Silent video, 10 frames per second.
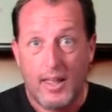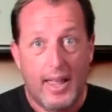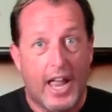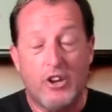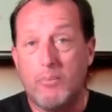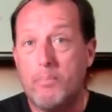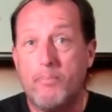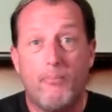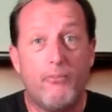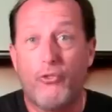And your
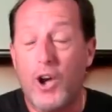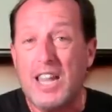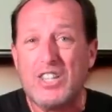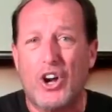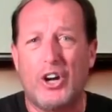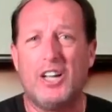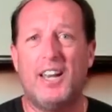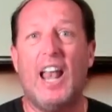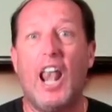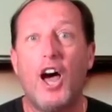friends are
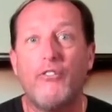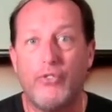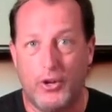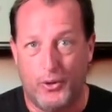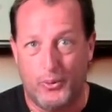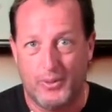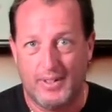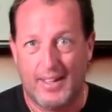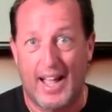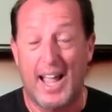going to love you.
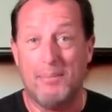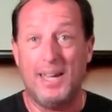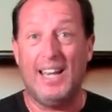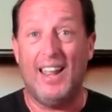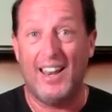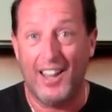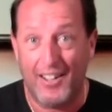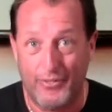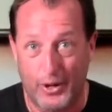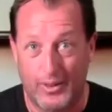I mean,
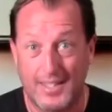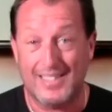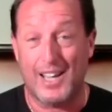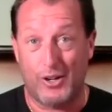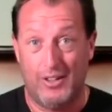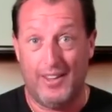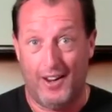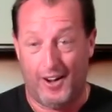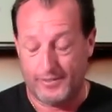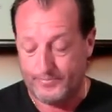love you. This is how good they
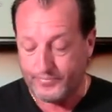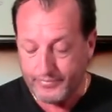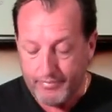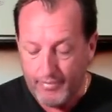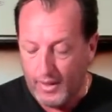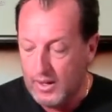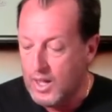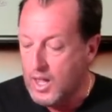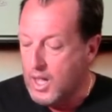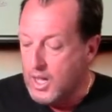are.
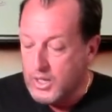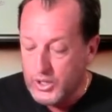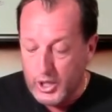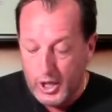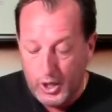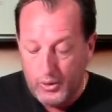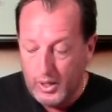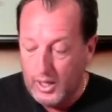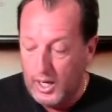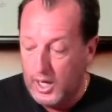
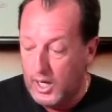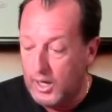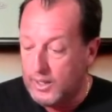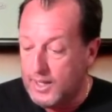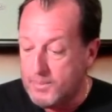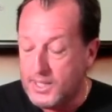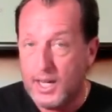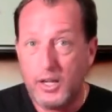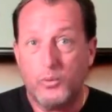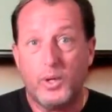So, let me
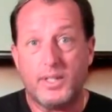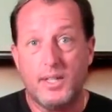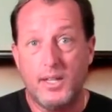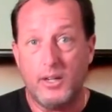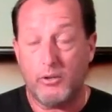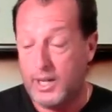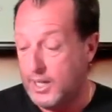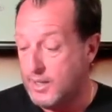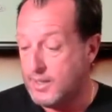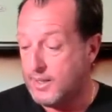tell you what's in the
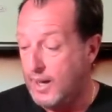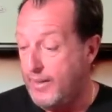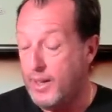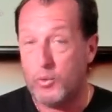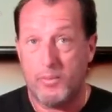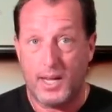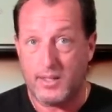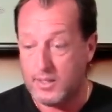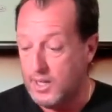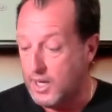ingredients, and then we'll make
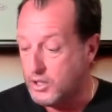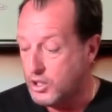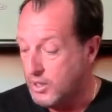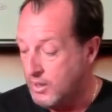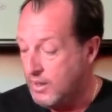this dish.